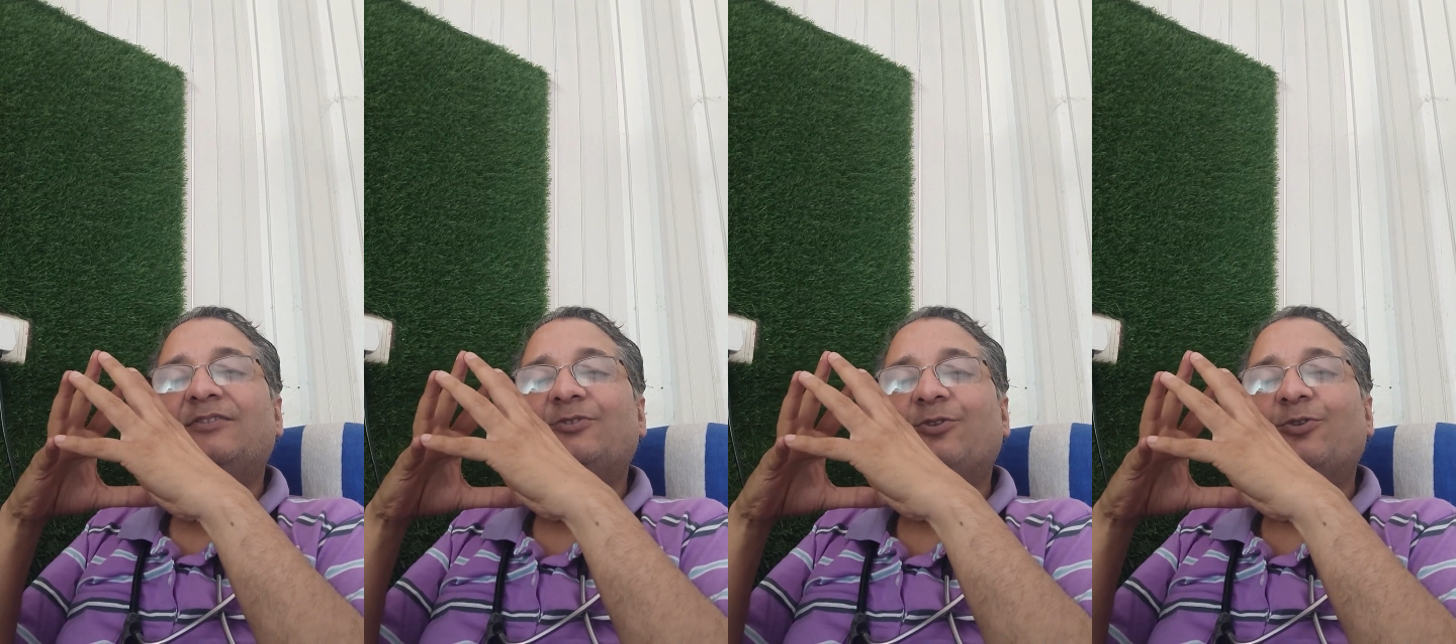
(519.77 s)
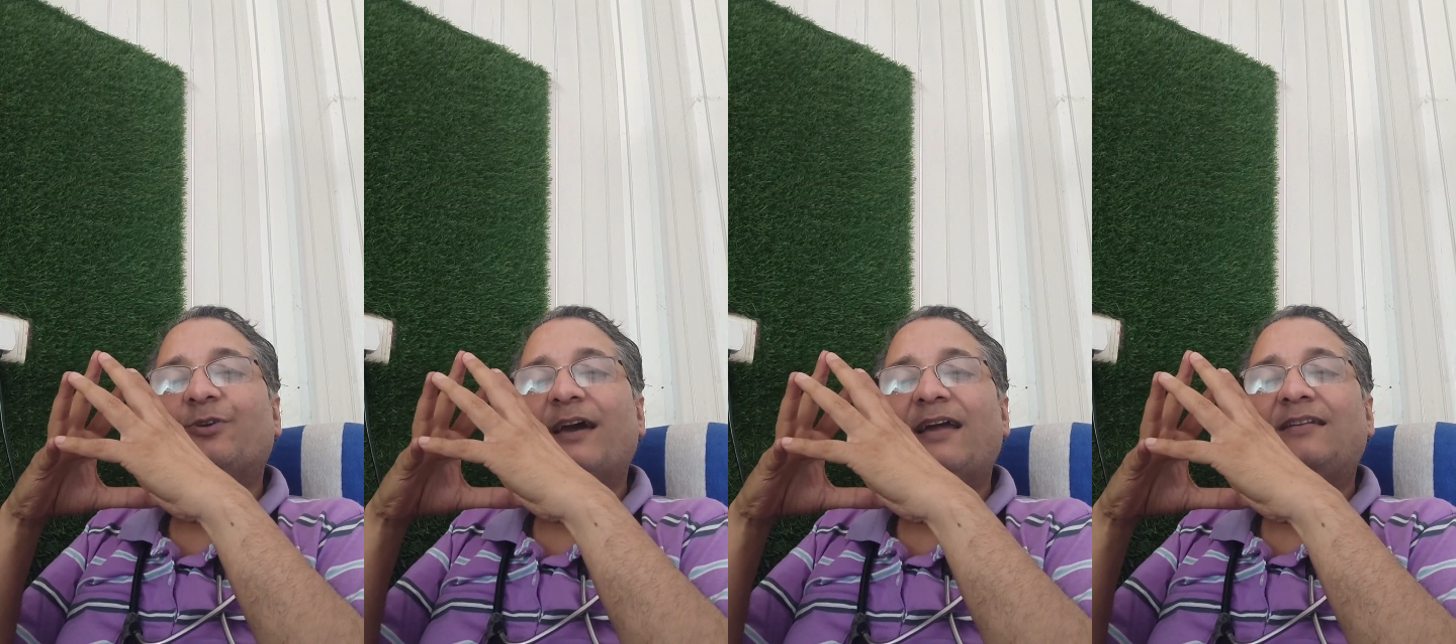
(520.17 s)
to
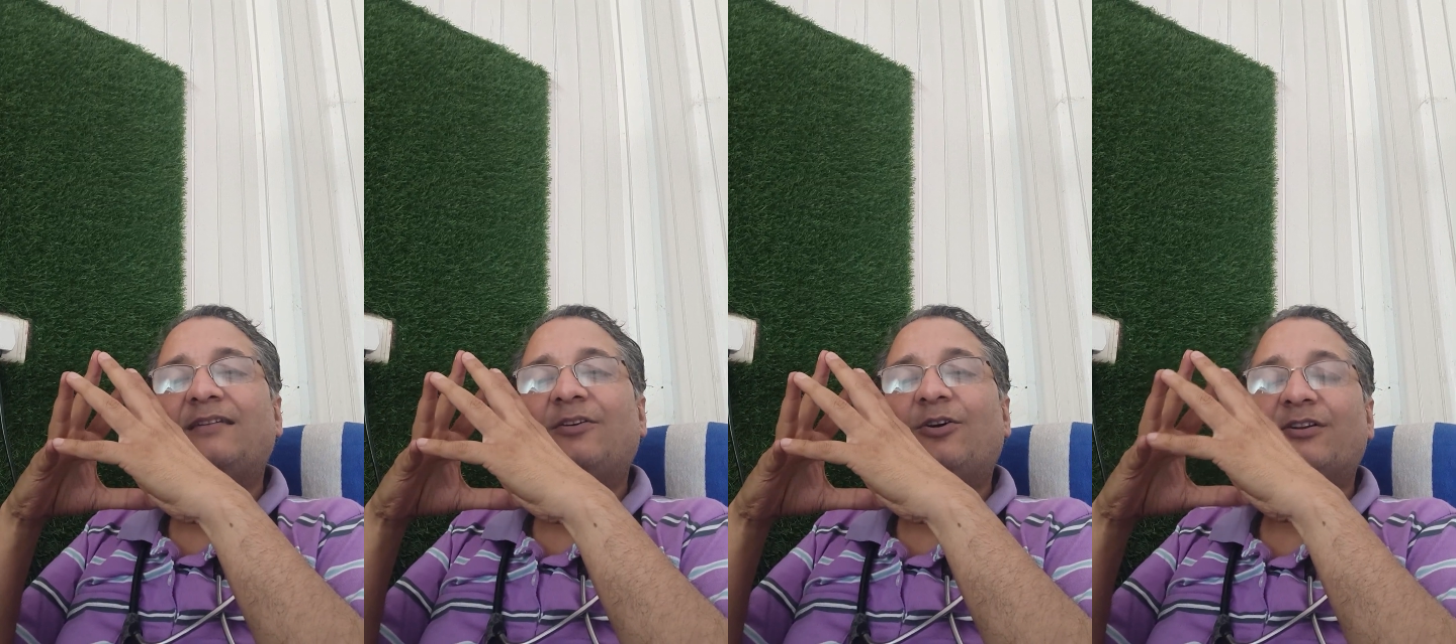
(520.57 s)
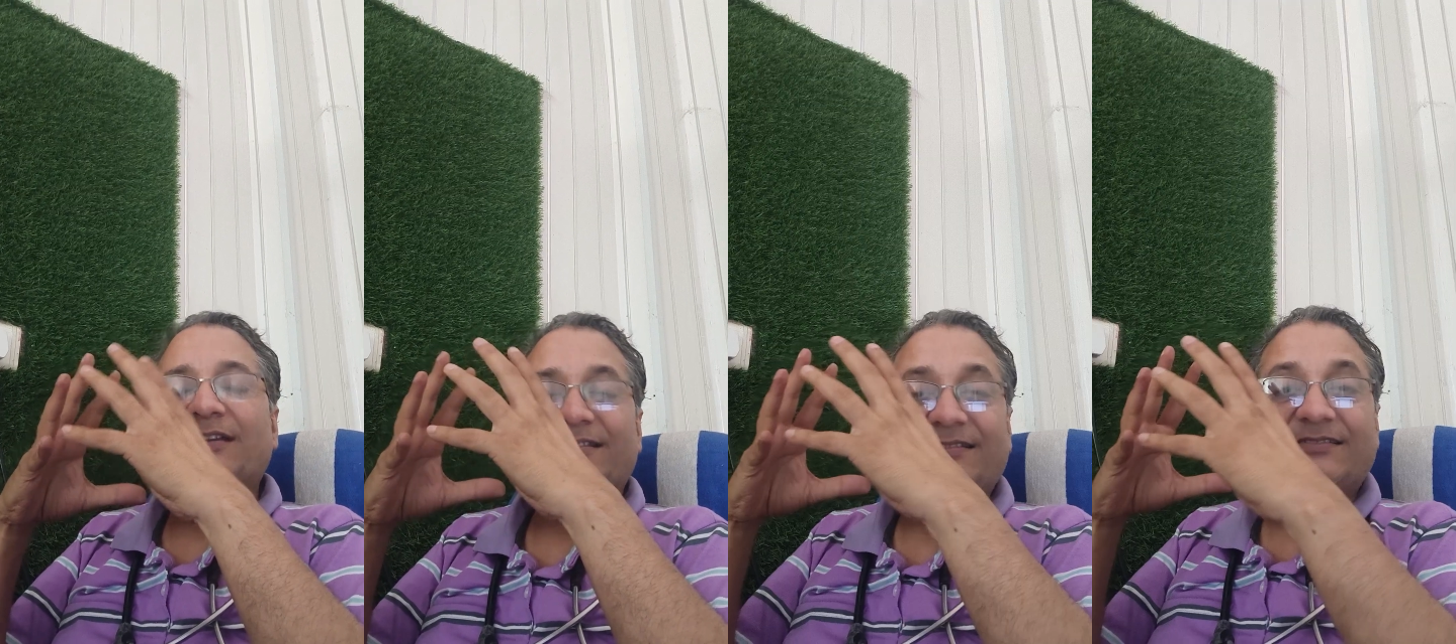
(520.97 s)
look at or
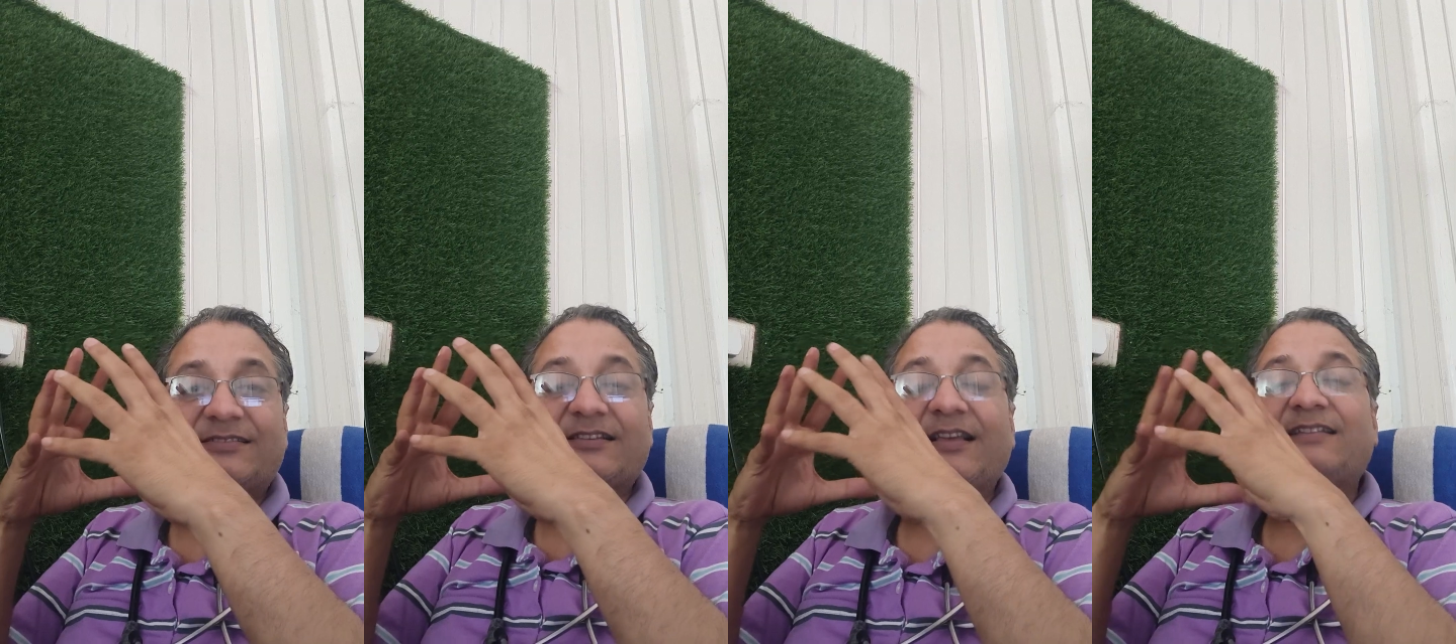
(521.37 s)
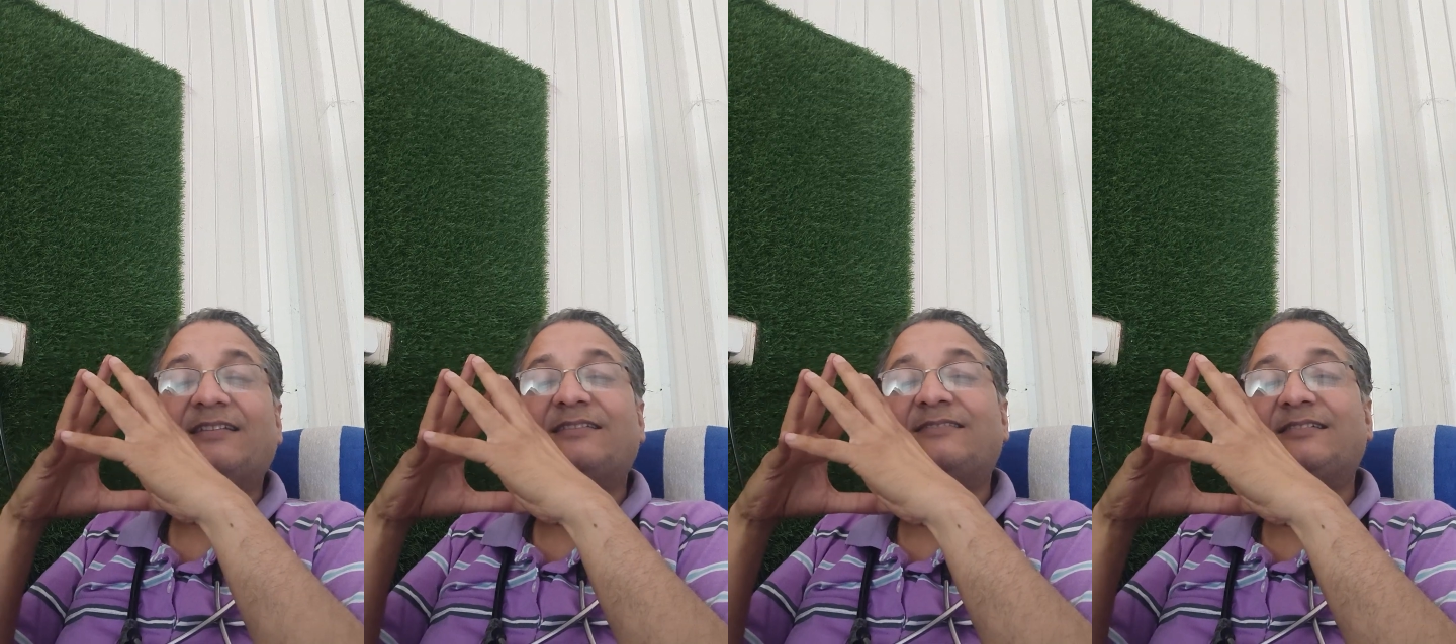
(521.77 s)
its
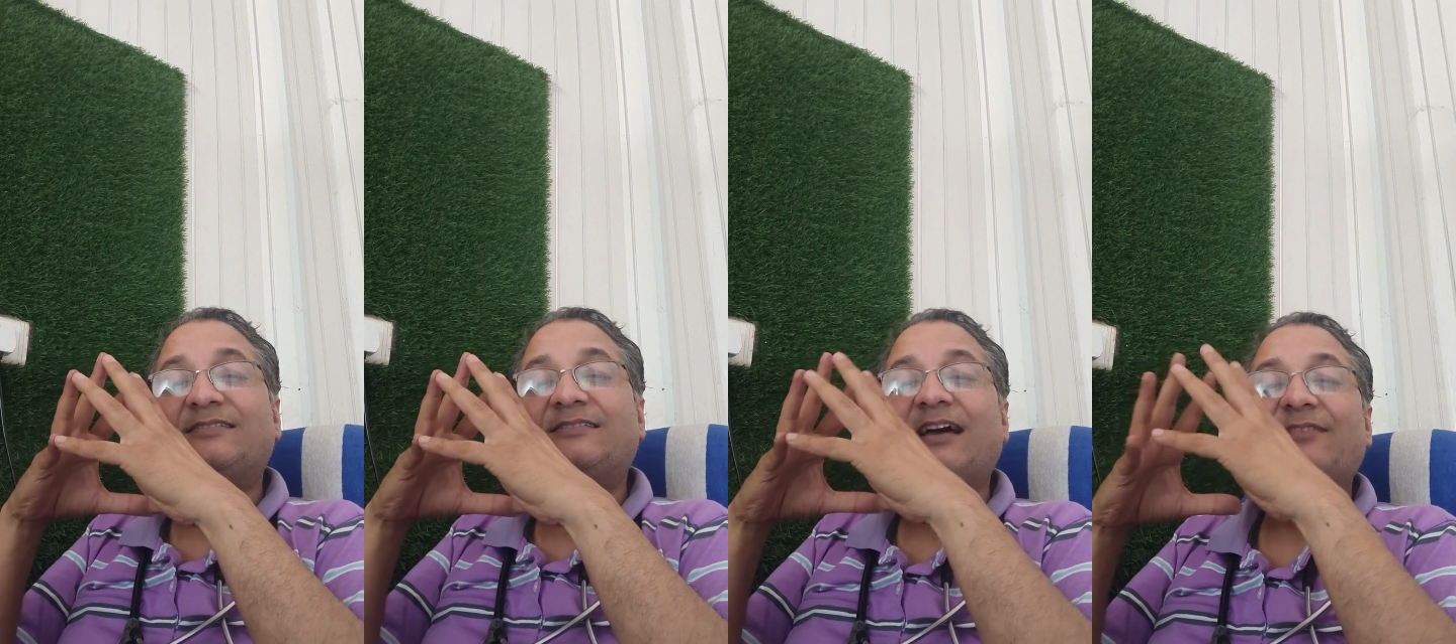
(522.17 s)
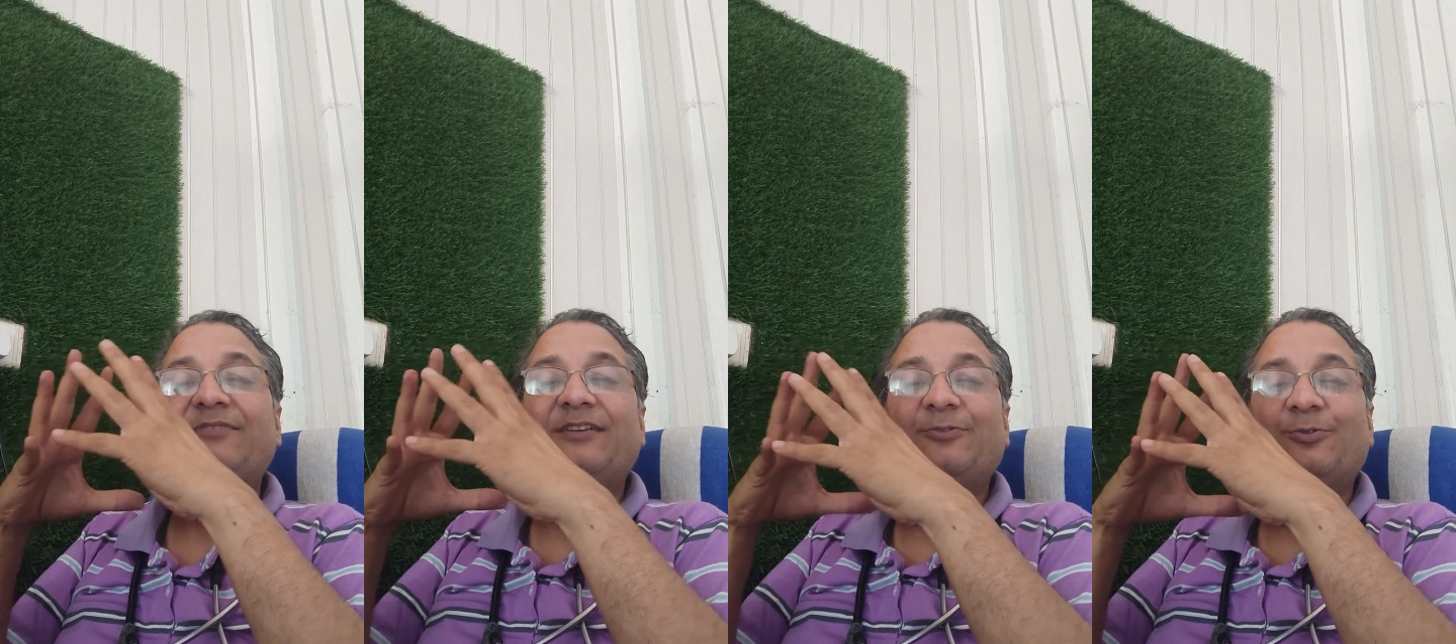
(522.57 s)
existence
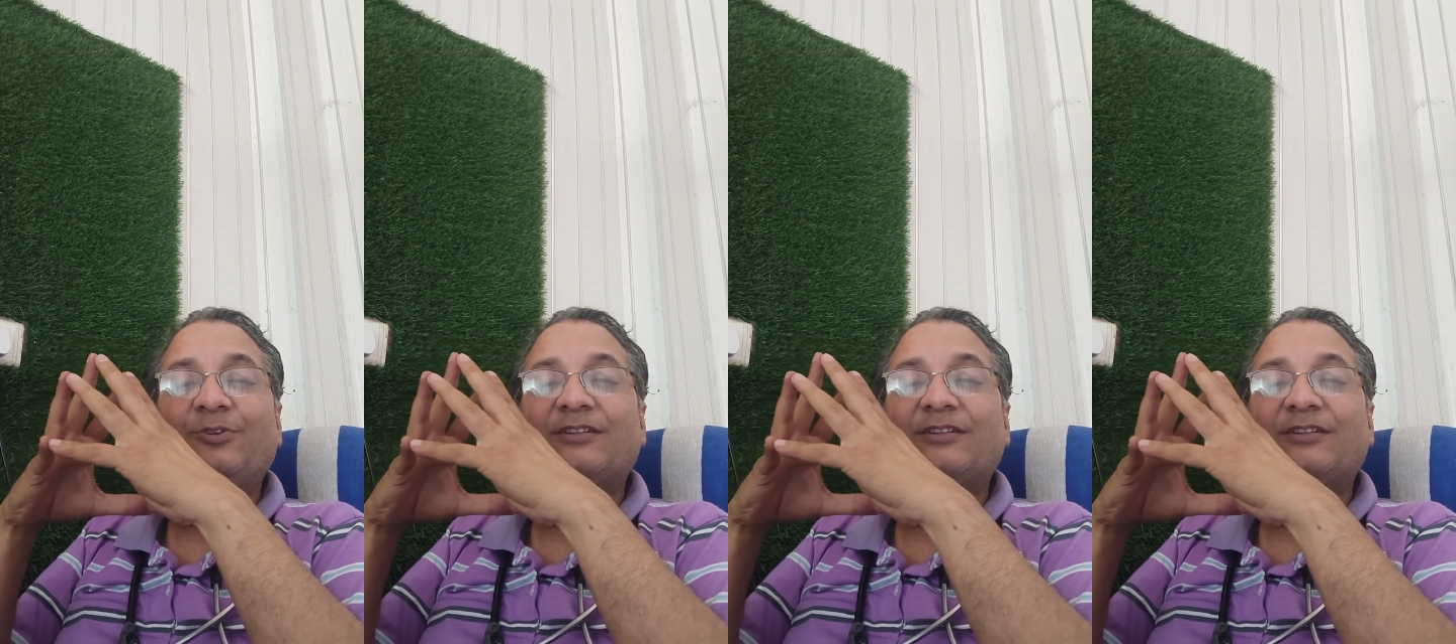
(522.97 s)
than we know.